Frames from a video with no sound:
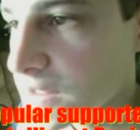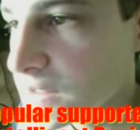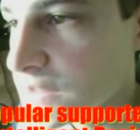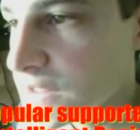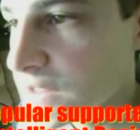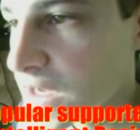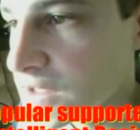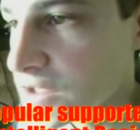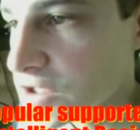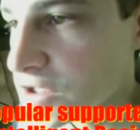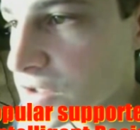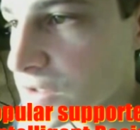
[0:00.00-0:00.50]
and
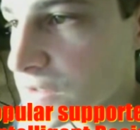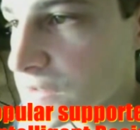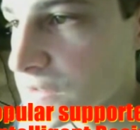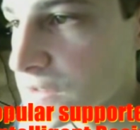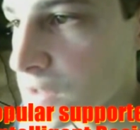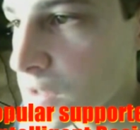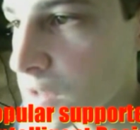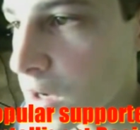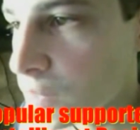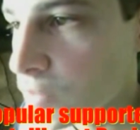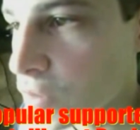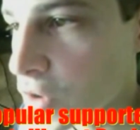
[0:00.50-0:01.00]
that he
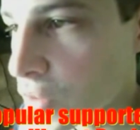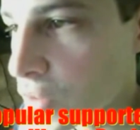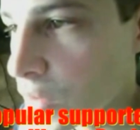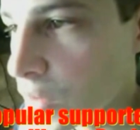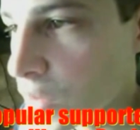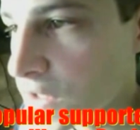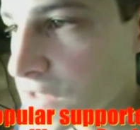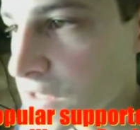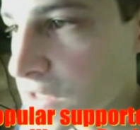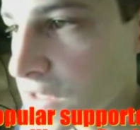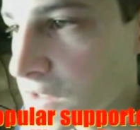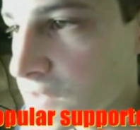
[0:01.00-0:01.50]
intentionally did
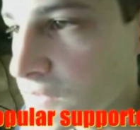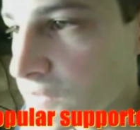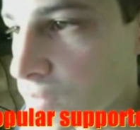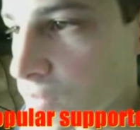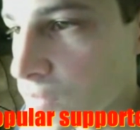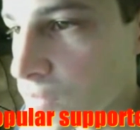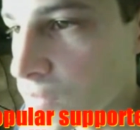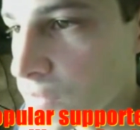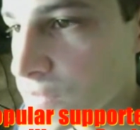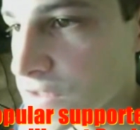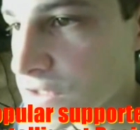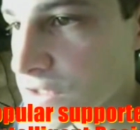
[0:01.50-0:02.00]
not
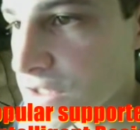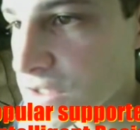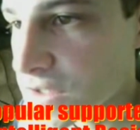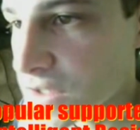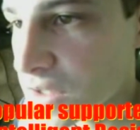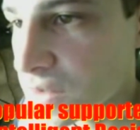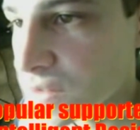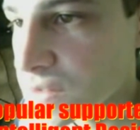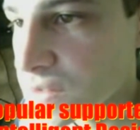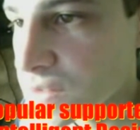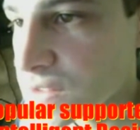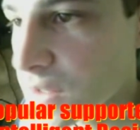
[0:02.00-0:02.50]
request any
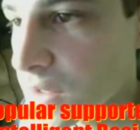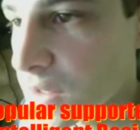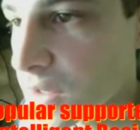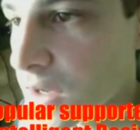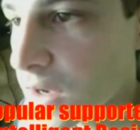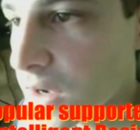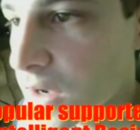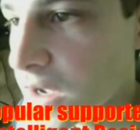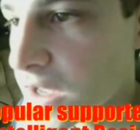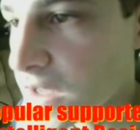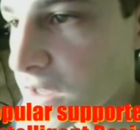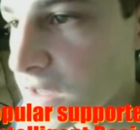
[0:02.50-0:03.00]
further
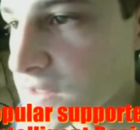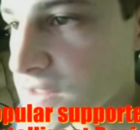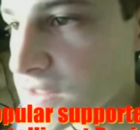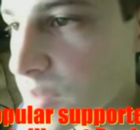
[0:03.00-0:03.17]
details.